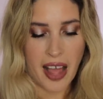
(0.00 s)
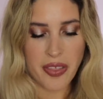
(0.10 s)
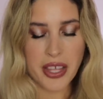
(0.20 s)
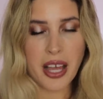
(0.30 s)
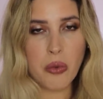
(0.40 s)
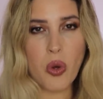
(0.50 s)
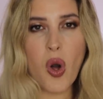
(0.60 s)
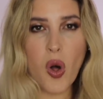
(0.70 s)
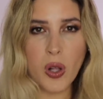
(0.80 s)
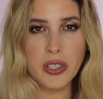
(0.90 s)
I think I will
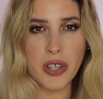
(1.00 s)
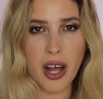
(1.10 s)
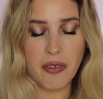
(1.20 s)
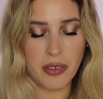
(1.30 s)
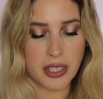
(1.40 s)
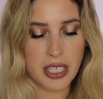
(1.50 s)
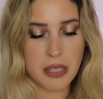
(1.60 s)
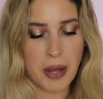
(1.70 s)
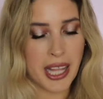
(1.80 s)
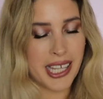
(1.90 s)
hold off on
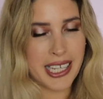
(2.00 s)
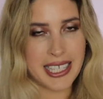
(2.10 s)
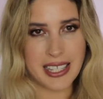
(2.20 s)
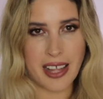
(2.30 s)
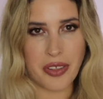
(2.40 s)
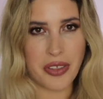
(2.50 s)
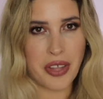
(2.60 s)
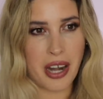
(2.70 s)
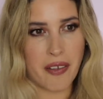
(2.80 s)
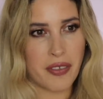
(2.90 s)
this palette. It's nothing
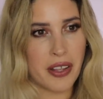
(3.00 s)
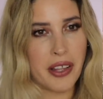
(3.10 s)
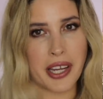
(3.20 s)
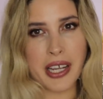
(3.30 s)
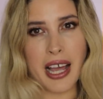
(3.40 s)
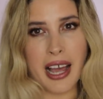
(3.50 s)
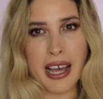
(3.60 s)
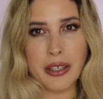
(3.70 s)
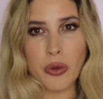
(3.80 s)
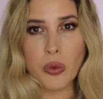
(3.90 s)
that I feel like
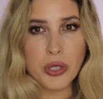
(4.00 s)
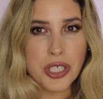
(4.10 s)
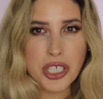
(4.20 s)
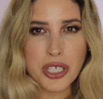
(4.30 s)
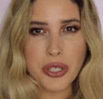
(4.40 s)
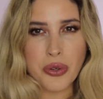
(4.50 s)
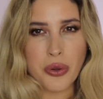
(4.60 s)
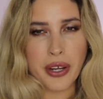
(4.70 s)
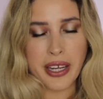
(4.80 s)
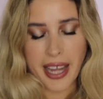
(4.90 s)
I'd urge
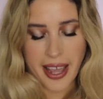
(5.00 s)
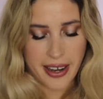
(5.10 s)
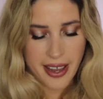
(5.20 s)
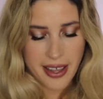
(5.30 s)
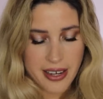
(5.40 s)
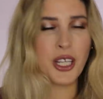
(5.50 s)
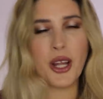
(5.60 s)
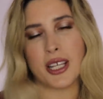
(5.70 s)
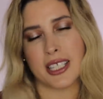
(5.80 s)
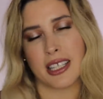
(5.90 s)
to get it. You
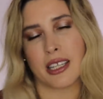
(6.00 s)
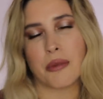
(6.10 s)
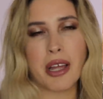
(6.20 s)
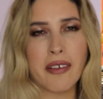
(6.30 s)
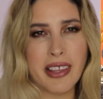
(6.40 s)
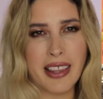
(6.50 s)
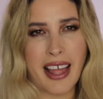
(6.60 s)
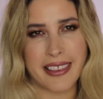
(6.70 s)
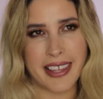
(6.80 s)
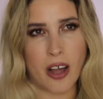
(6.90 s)
know, it's a little bit of a
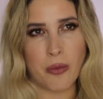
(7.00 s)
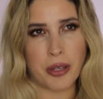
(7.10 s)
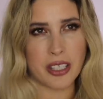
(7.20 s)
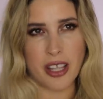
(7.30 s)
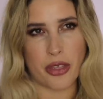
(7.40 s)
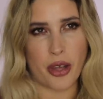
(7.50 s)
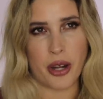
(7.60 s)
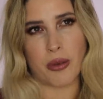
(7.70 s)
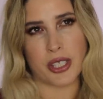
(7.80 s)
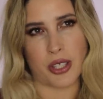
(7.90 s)
letdown because I
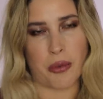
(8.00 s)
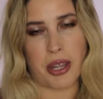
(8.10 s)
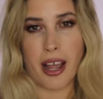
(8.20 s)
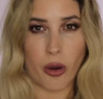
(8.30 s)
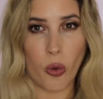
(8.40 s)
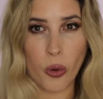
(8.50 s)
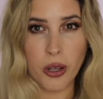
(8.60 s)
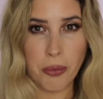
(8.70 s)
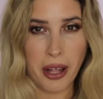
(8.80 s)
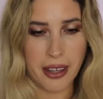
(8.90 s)
thought it was going to be a
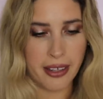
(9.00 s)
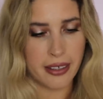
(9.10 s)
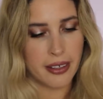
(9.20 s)
coral palette.